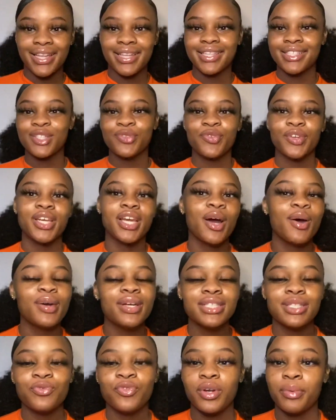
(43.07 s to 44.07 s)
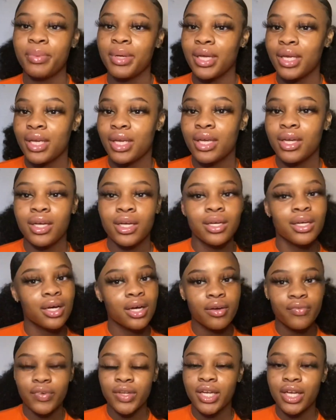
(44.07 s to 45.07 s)
this video is gonna be
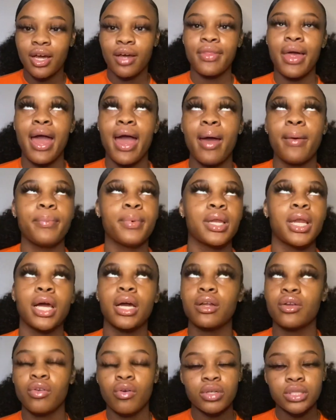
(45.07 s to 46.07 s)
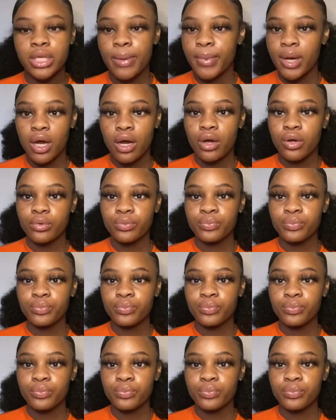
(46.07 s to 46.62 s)
a video that happened like a long time ago,